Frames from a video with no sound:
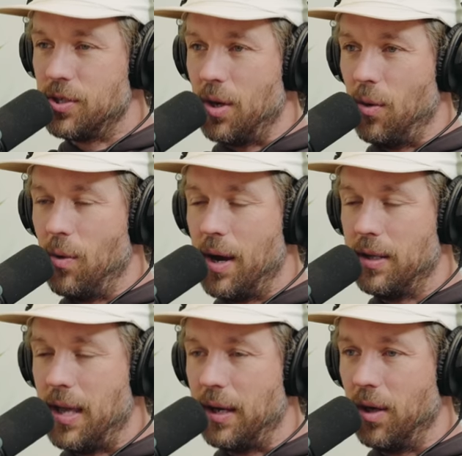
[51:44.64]
So how
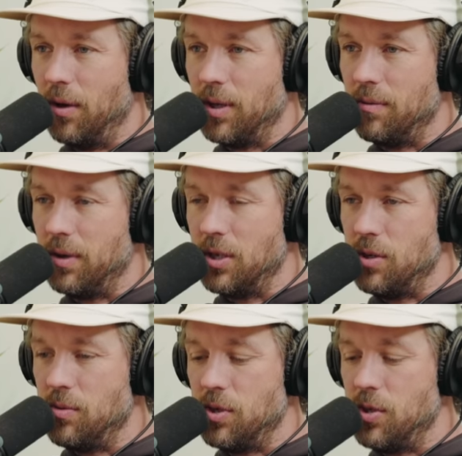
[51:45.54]
did that go? Giving
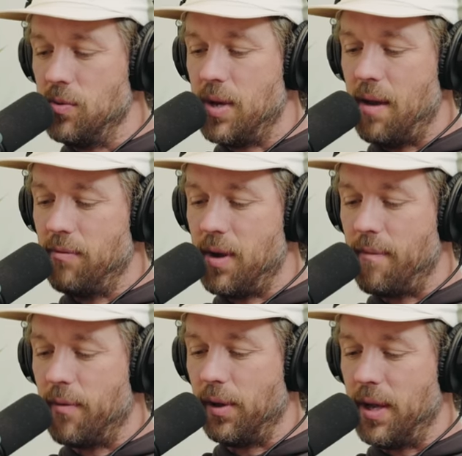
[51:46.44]
you you gave
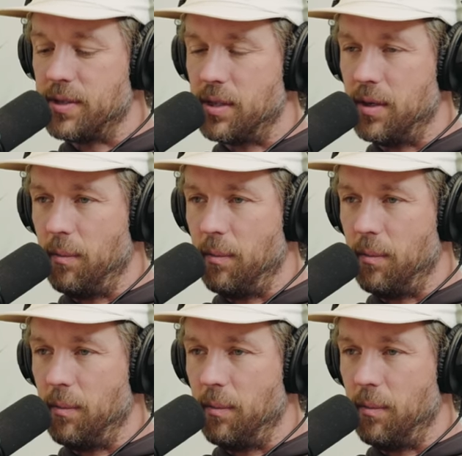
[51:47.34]
Kaffer a lesson.